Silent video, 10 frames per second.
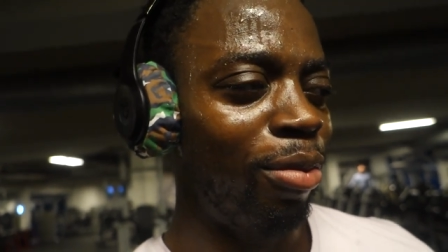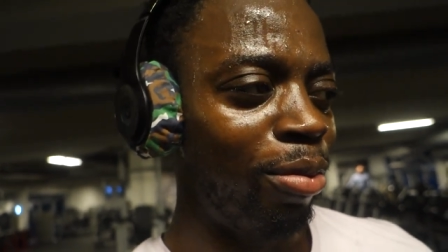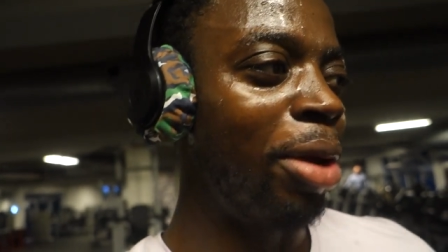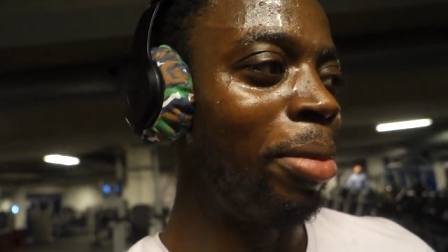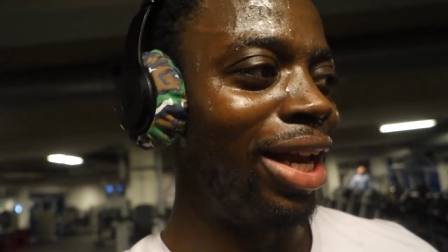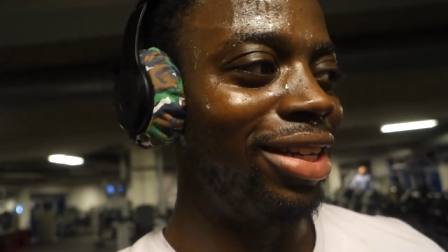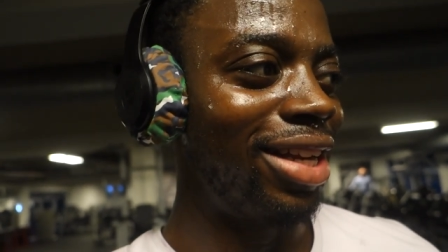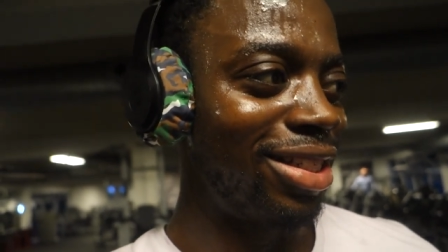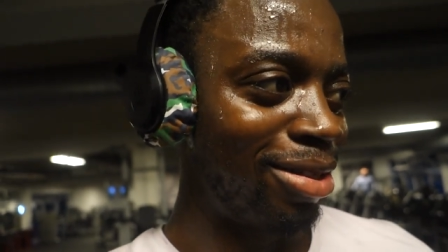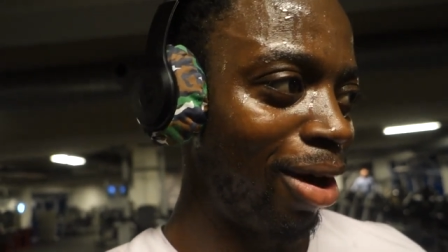making my leg
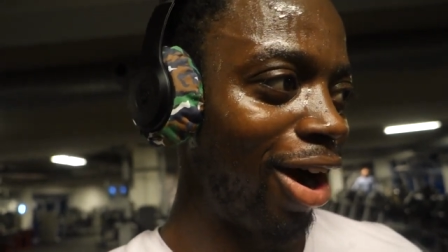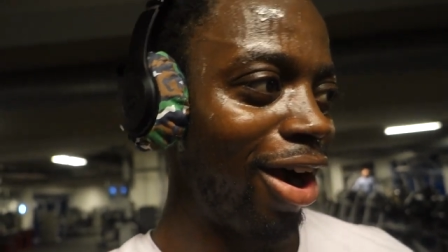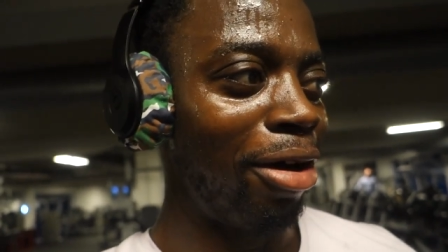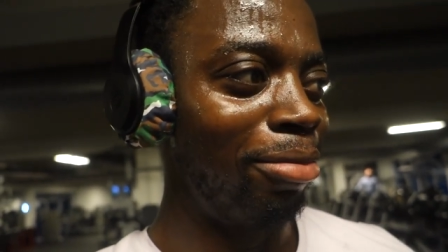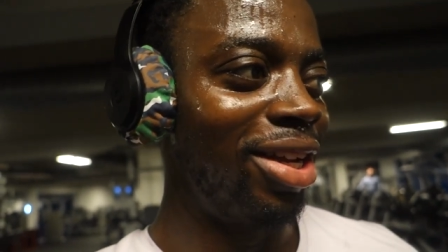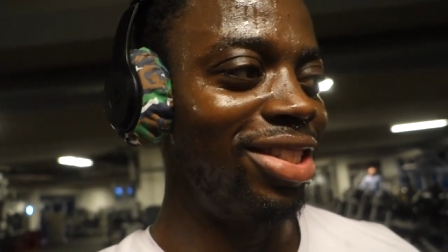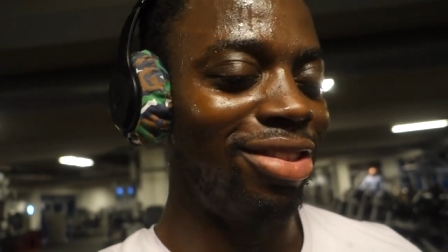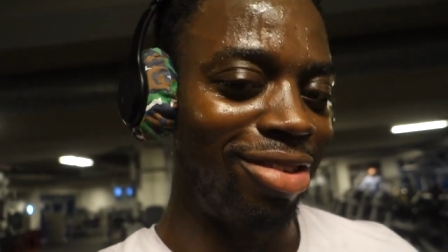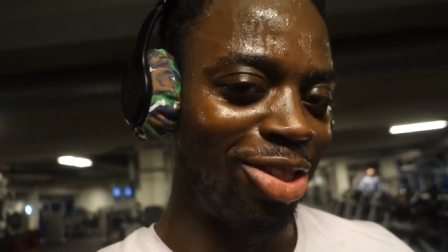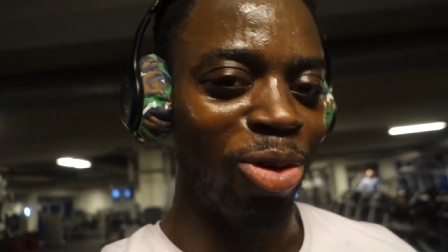days my high carb days
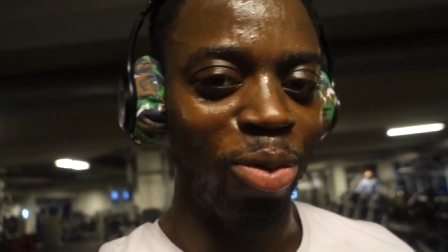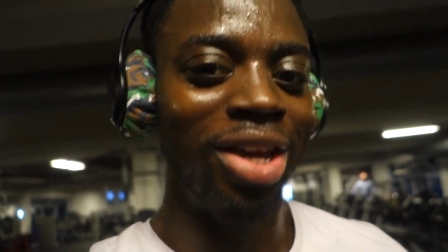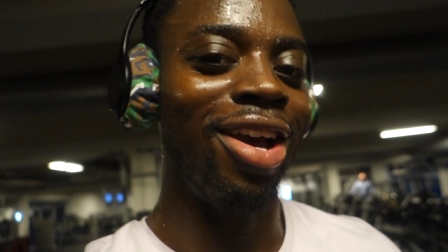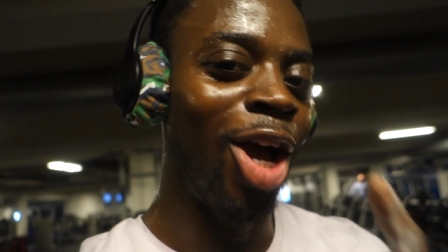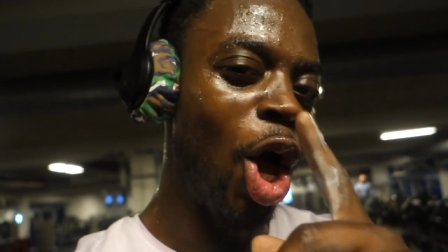the rest of the week.